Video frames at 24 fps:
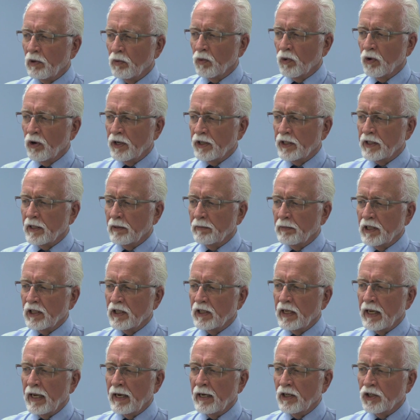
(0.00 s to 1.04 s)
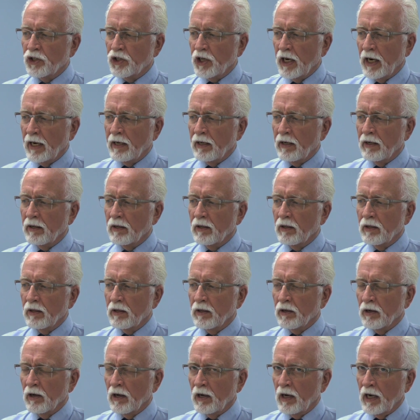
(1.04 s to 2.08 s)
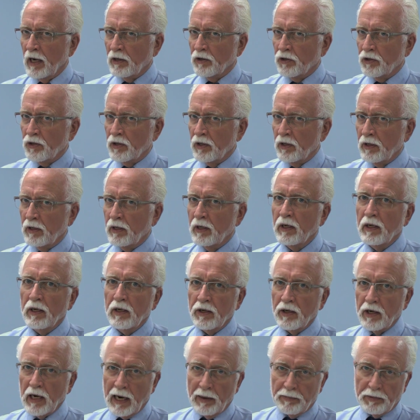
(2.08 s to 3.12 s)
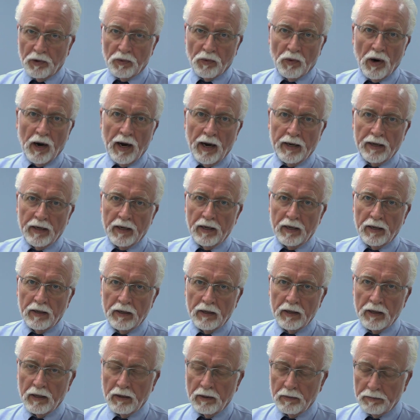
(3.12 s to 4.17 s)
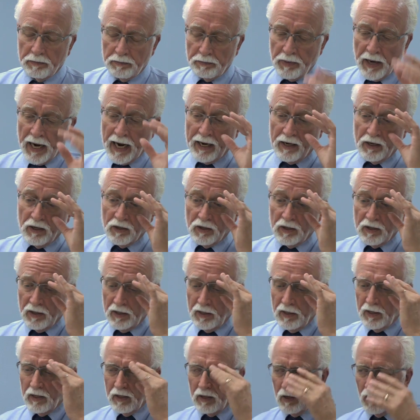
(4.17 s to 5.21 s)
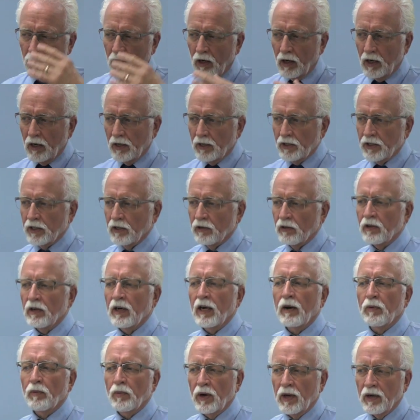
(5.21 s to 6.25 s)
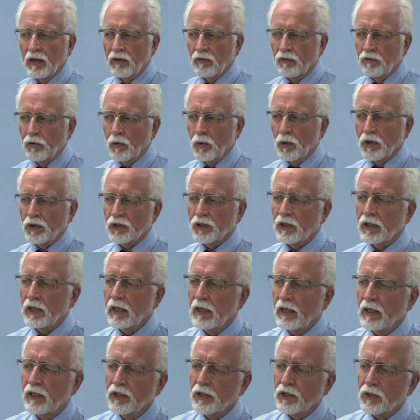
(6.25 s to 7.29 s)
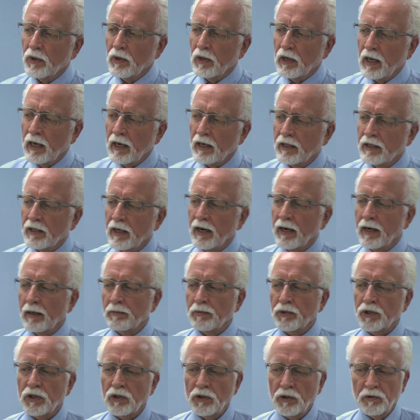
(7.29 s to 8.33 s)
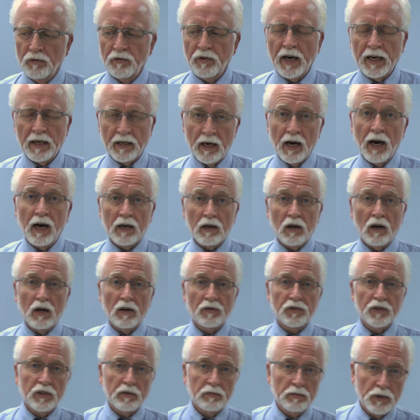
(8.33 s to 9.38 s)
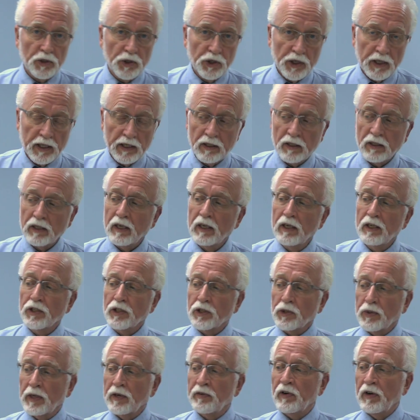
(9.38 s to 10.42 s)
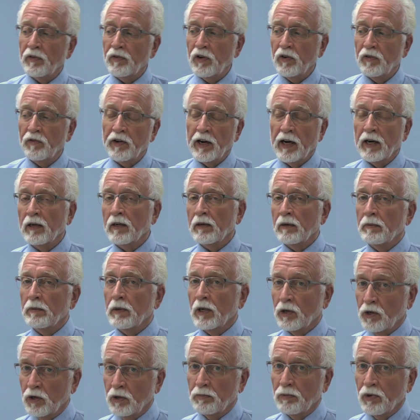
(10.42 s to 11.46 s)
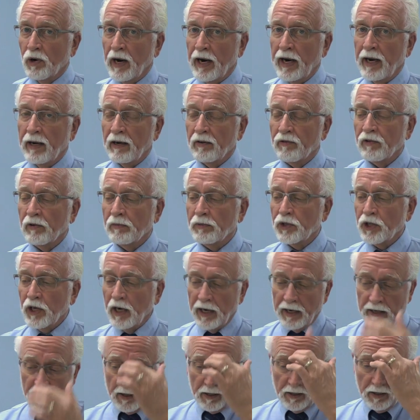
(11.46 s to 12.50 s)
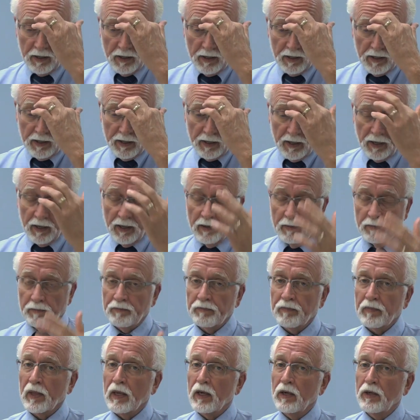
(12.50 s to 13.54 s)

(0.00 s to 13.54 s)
and worrisome is that in China, there are not good copyright and uh, patent laws and they're not well enforced. So a lot of times you find knockoffs of machines. So even if you found a, a good brand from China, um,